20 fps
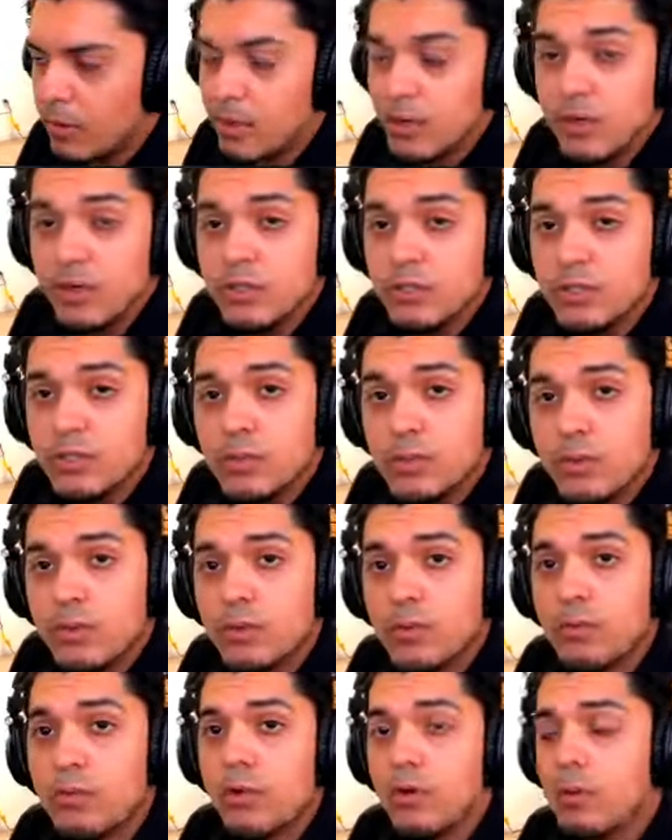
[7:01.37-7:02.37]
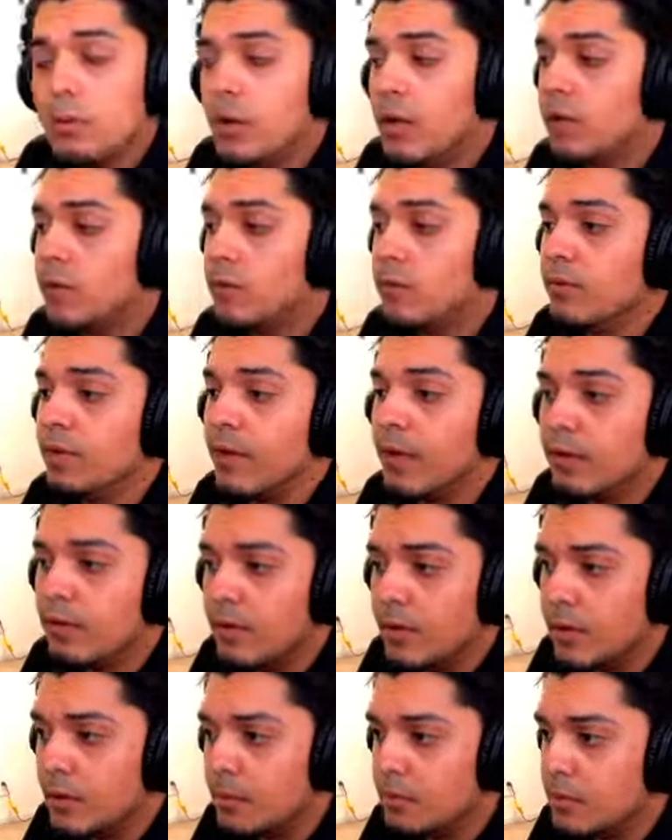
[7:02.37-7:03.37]
control the robot through the
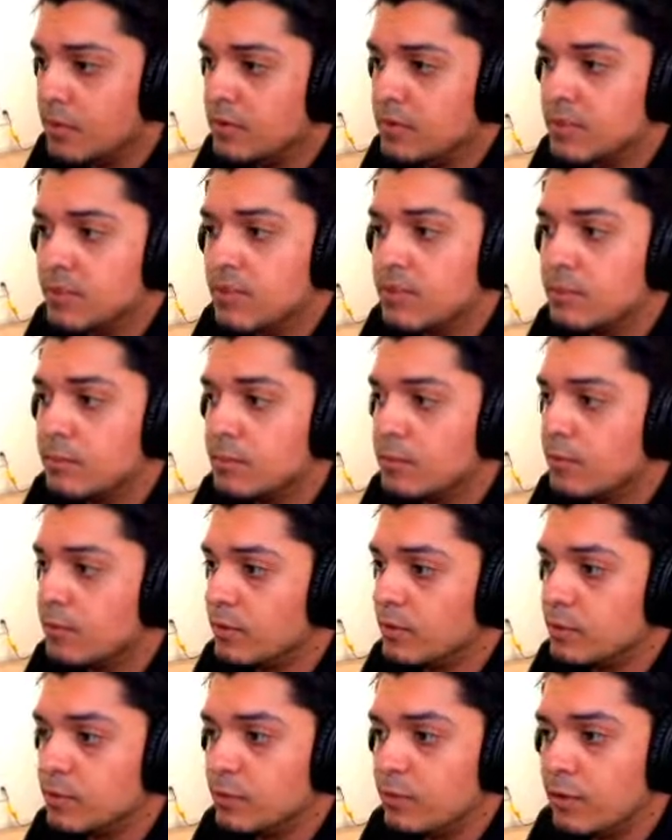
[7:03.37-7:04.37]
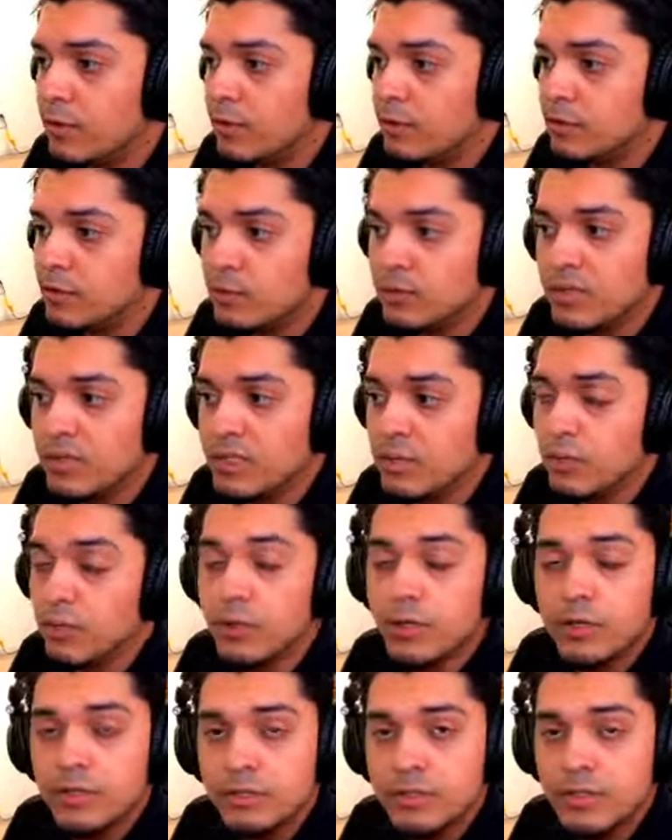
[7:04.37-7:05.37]
internet using some sort of Twitter, Twitch, or
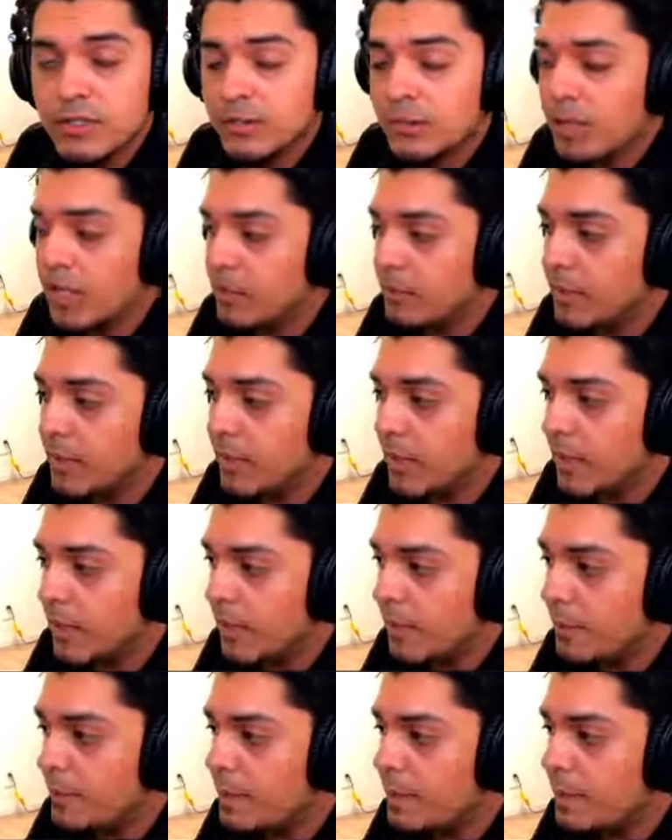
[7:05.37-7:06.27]
YouTube API,